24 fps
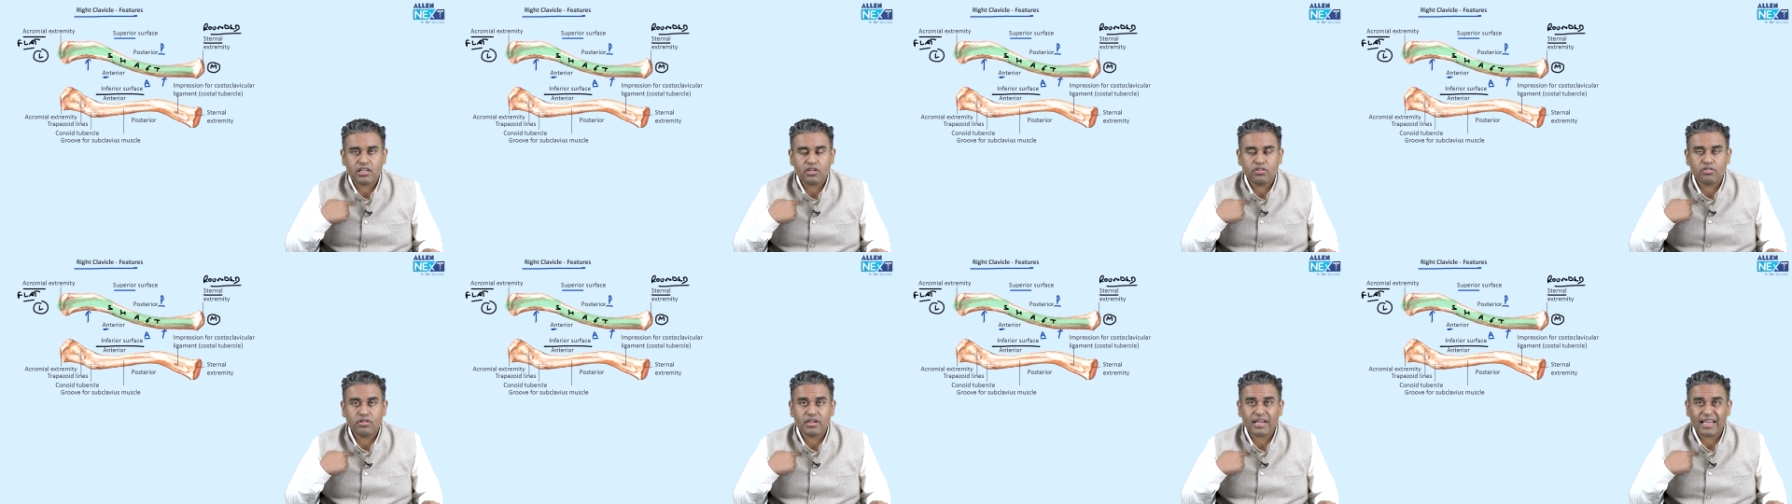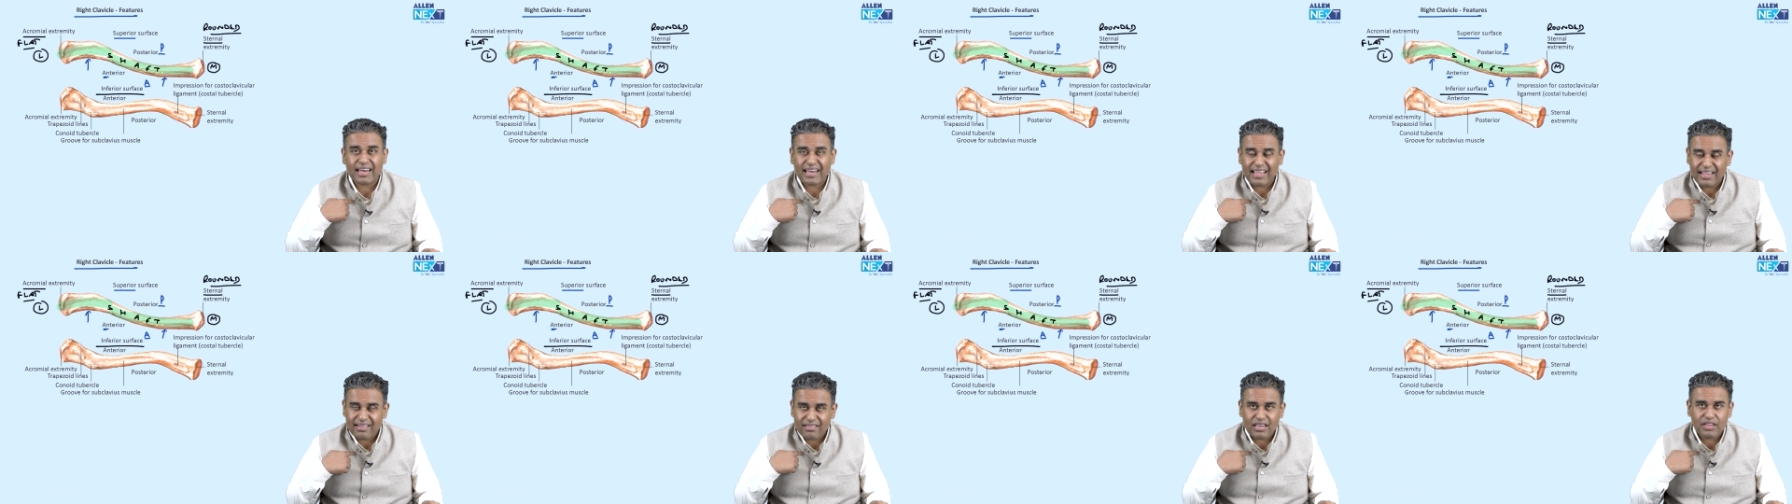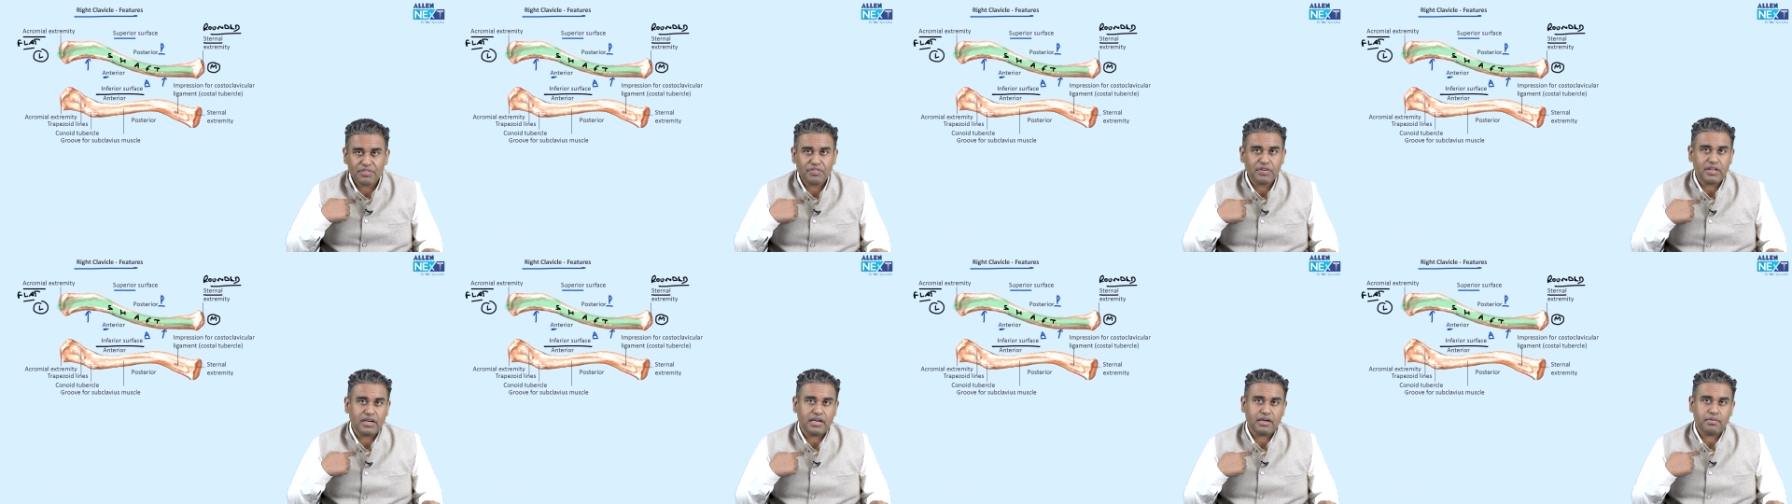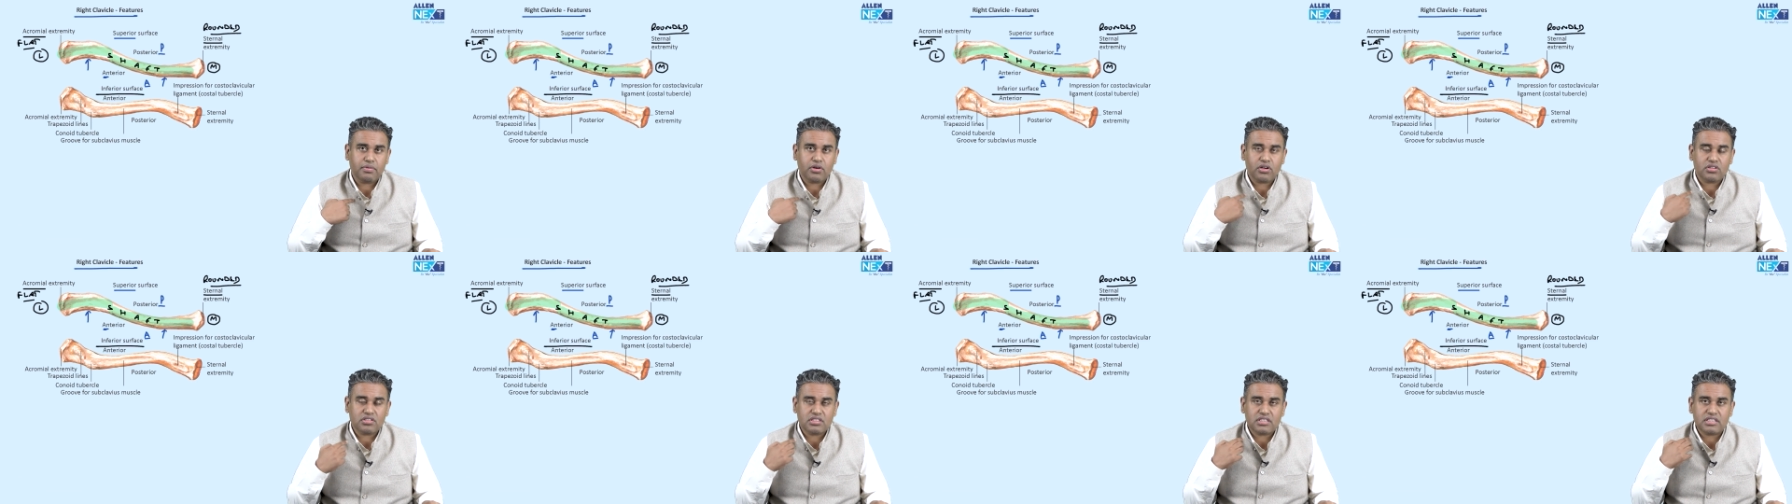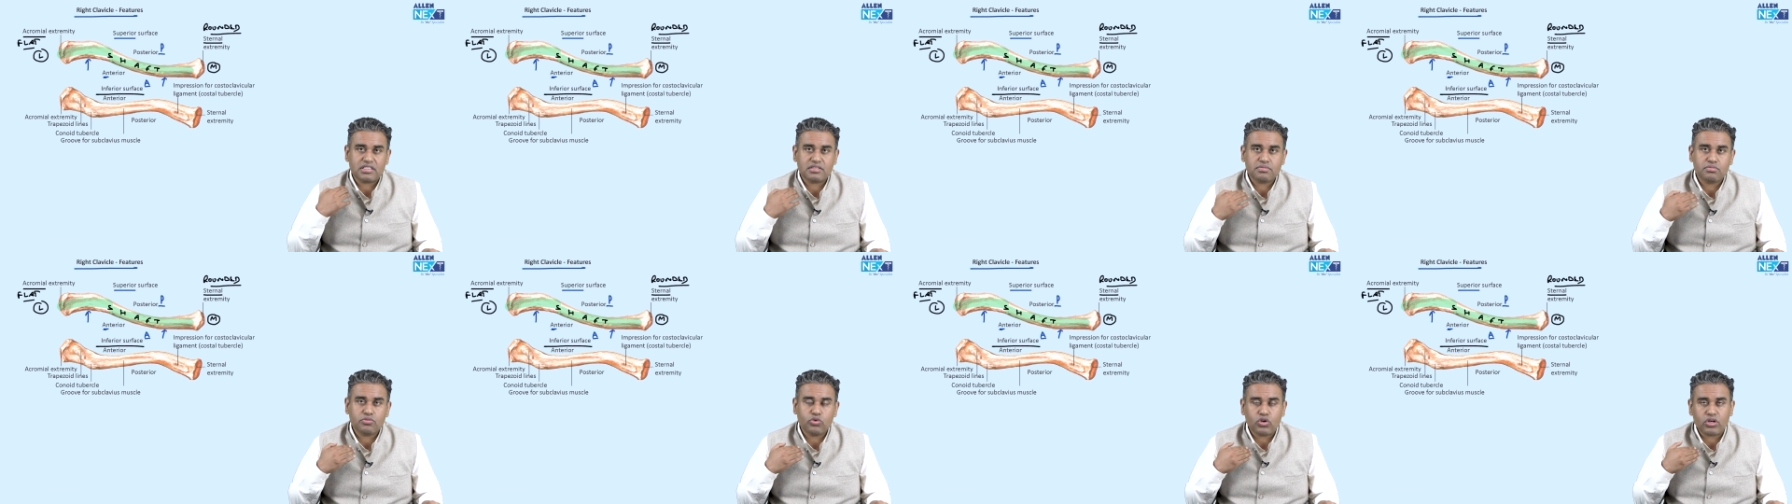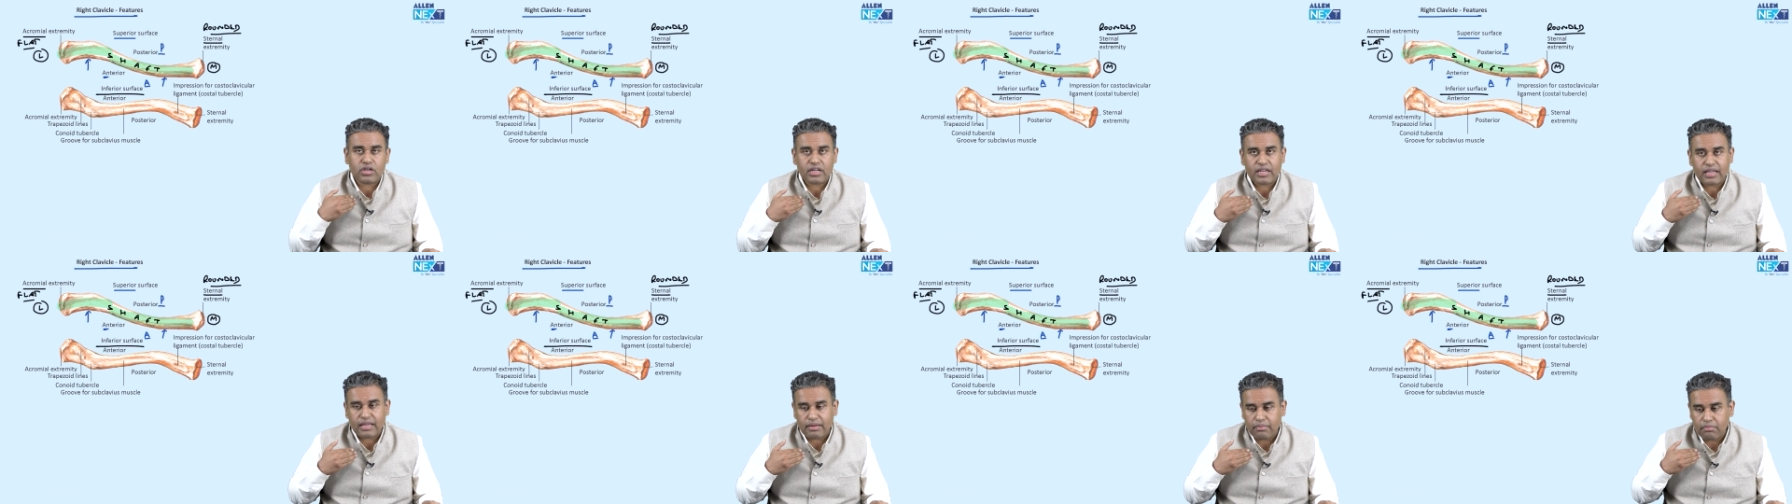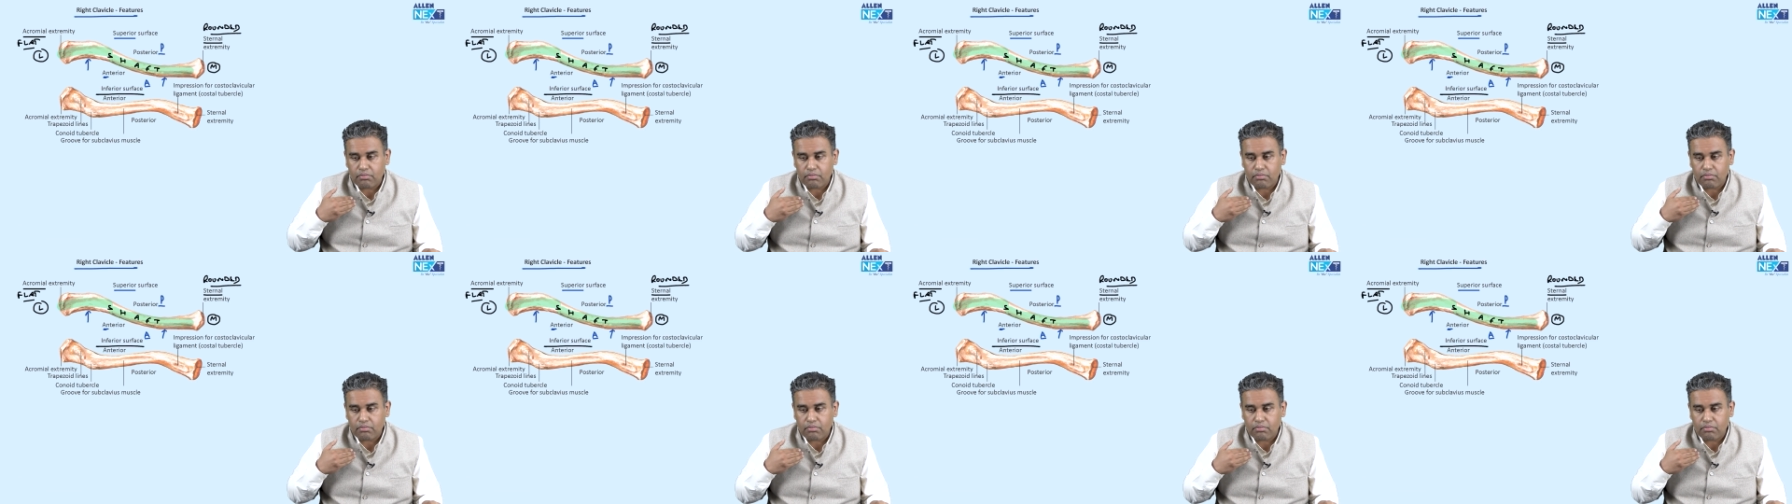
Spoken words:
you can easily feel it because it is more